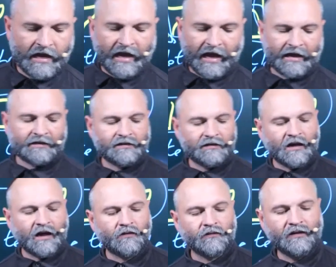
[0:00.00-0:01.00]
And
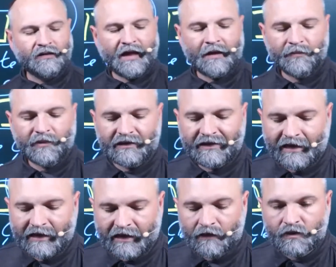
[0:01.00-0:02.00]
not only that, but that
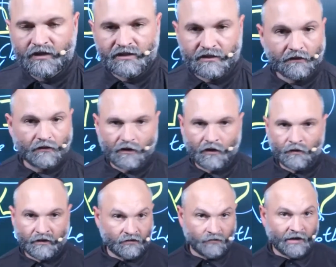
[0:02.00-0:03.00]
he was still
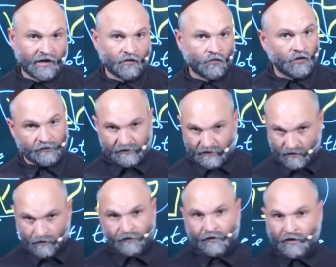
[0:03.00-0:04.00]
going no matter what. This is
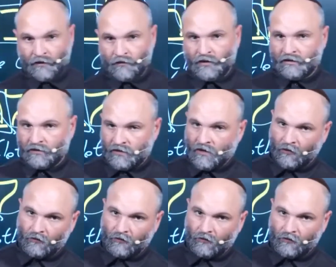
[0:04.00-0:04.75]
one thing you need to know.